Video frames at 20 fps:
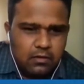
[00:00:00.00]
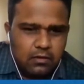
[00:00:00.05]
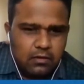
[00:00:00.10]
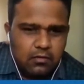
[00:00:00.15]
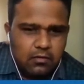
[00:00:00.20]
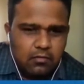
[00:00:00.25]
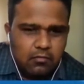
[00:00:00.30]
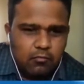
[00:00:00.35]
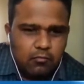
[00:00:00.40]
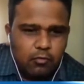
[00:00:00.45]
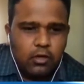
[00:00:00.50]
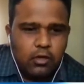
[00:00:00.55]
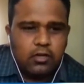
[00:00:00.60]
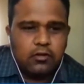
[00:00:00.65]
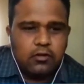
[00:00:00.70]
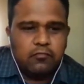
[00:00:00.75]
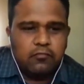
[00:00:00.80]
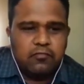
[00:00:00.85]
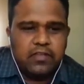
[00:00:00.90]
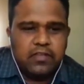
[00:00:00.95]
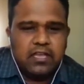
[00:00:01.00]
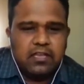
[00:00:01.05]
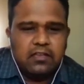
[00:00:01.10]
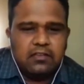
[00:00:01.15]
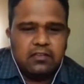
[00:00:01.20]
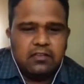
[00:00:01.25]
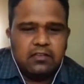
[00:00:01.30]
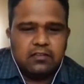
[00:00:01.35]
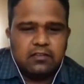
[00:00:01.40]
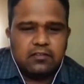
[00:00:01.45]
what we
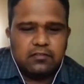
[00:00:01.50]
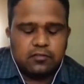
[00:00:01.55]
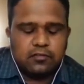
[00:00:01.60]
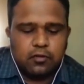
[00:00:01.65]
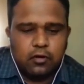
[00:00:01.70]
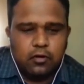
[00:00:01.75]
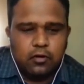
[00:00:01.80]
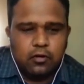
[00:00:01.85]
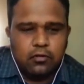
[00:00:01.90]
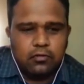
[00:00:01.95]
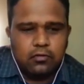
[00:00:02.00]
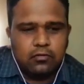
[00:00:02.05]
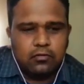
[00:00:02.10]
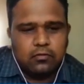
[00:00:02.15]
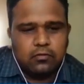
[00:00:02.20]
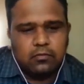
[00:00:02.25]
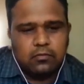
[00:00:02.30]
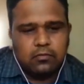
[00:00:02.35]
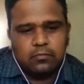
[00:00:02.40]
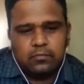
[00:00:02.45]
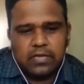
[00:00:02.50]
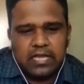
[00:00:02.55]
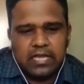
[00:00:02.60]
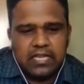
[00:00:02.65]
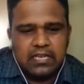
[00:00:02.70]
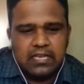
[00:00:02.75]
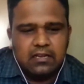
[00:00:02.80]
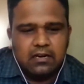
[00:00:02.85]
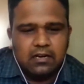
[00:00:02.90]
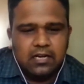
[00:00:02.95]
saw
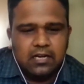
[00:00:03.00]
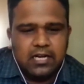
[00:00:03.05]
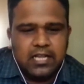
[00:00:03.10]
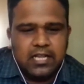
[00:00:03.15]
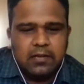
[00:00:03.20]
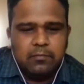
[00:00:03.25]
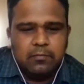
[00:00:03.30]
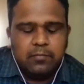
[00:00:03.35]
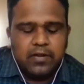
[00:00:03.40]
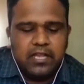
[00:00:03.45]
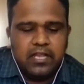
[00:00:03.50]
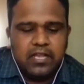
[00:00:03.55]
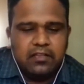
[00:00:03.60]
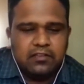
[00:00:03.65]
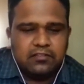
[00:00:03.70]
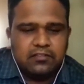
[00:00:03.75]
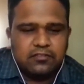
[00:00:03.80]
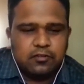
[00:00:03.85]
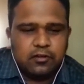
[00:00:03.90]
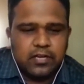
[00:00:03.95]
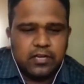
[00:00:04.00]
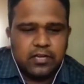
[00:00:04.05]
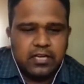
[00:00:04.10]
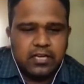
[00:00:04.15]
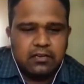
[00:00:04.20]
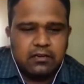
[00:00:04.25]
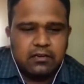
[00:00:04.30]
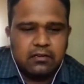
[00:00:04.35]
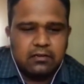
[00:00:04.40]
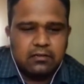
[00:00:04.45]
in early prehistoric
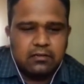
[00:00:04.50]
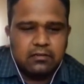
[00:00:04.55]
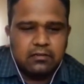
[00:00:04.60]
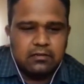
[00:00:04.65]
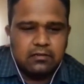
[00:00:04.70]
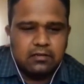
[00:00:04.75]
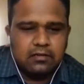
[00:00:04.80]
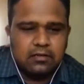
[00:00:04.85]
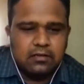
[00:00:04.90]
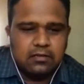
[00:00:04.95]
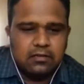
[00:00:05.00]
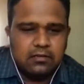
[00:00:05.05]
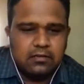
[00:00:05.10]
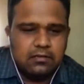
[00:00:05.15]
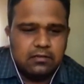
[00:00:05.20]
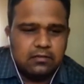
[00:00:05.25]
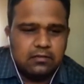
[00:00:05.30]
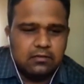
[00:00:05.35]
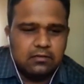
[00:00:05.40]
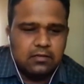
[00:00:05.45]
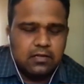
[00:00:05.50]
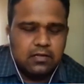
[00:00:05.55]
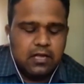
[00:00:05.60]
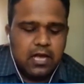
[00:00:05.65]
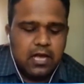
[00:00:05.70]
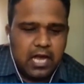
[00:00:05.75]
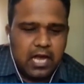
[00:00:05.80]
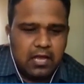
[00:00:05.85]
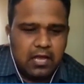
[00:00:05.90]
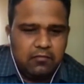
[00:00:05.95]

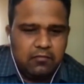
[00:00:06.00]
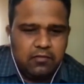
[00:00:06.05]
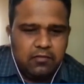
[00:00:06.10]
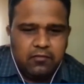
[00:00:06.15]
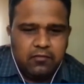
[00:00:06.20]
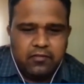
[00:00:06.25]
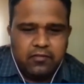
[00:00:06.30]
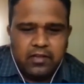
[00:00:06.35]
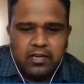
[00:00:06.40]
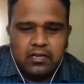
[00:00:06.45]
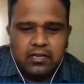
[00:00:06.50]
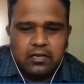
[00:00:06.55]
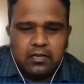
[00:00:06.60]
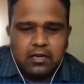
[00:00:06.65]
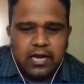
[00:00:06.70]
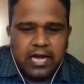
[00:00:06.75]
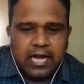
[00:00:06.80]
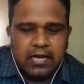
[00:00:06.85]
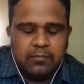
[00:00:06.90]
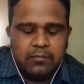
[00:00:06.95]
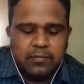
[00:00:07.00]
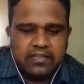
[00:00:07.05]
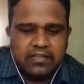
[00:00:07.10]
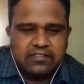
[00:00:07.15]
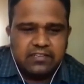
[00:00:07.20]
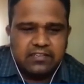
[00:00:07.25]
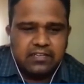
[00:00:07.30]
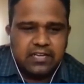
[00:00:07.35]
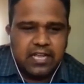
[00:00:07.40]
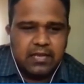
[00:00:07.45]
IVF, and at
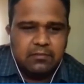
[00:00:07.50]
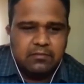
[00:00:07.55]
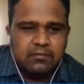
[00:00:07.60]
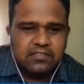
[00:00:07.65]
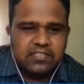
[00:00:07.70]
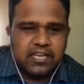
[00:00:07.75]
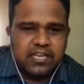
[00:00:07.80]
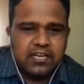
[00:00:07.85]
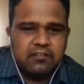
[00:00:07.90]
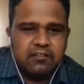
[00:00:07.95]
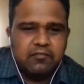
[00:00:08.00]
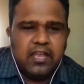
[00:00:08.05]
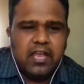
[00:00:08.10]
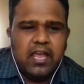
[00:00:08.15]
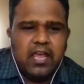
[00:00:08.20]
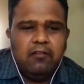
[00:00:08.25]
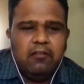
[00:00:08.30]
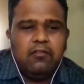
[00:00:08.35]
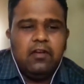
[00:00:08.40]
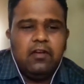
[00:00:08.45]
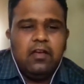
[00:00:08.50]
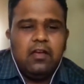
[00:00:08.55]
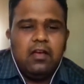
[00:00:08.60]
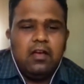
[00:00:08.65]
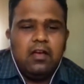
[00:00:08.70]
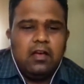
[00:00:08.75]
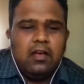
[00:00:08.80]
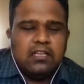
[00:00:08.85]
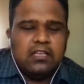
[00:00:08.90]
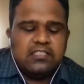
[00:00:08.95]
present times that we have
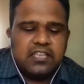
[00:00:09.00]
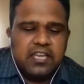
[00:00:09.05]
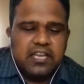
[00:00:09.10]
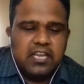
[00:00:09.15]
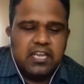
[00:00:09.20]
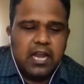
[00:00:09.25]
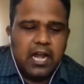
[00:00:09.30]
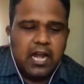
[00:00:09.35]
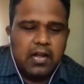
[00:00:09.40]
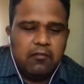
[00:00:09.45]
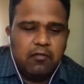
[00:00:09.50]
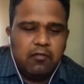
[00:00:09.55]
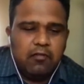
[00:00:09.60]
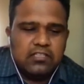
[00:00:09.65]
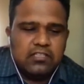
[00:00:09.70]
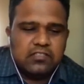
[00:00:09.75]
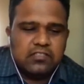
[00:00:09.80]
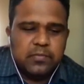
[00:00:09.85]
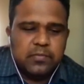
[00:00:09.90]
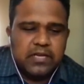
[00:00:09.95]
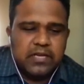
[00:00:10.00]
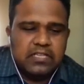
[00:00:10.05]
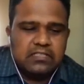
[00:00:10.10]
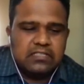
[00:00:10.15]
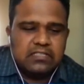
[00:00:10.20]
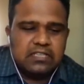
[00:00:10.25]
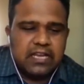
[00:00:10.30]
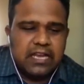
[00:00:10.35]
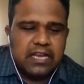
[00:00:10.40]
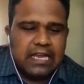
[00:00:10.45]
seen advancements
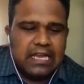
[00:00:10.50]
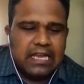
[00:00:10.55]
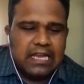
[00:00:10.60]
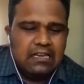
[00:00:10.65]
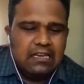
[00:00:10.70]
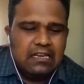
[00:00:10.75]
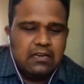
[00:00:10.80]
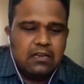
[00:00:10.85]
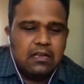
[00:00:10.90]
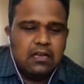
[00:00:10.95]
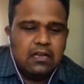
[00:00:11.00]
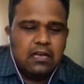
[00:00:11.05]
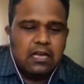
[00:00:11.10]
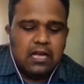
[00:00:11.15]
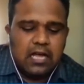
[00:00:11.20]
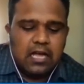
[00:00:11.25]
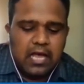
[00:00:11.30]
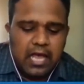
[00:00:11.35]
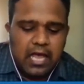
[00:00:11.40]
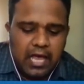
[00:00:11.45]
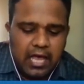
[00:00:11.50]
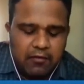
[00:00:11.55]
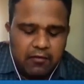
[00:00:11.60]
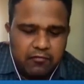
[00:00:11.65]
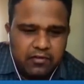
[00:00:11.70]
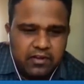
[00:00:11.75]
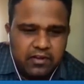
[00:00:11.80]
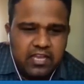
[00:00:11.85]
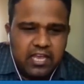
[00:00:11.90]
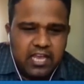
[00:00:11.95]
in
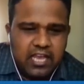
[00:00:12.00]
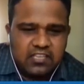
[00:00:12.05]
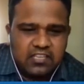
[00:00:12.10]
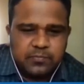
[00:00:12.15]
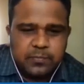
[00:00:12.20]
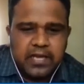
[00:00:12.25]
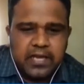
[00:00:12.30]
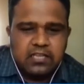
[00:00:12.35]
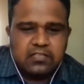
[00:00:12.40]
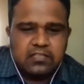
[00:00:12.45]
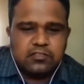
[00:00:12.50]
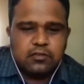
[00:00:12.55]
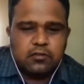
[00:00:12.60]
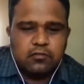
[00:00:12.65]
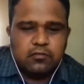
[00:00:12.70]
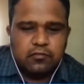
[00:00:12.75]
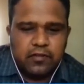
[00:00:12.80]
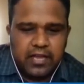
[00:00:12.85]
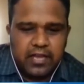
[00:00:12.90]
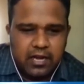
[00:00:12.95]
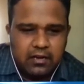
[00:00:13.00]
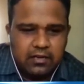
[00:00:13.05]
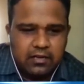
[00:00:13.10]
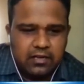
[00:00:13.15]
every aspects of ART,